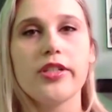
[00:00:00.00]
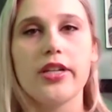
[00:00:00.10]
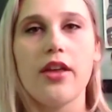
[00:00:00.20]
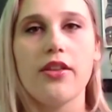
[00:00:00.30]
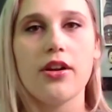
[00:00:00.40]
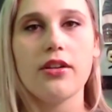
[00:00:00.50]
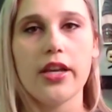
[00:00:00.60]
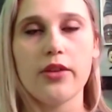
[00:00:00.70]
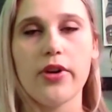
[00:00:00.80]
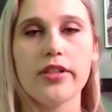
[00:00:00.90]
together,
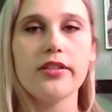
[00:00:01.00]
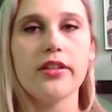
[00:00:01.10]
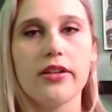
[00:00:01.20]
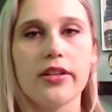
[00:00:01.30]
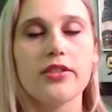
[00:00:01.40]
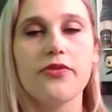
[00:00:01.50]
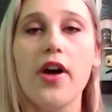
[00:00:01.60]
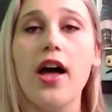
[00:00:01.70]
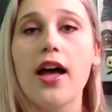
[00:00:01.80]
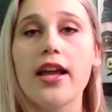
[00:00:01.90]
like Renslayer, that's
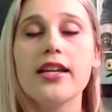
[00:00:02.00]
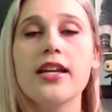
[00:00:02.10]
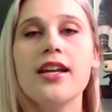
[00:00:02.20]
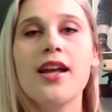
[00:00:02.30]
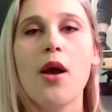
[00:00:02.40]
fine.